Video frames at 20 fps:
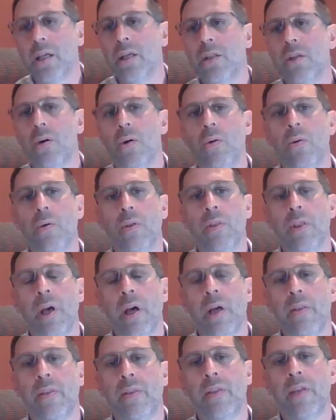
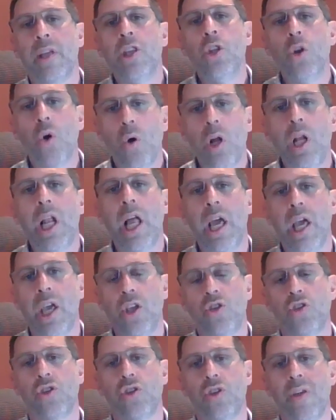the
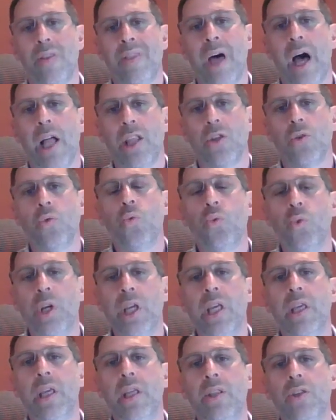knowledge that
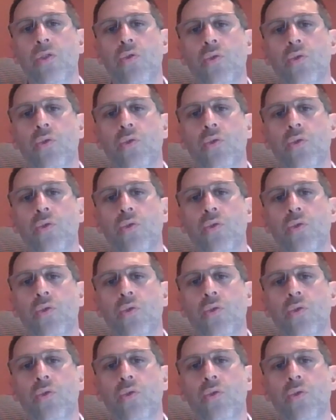we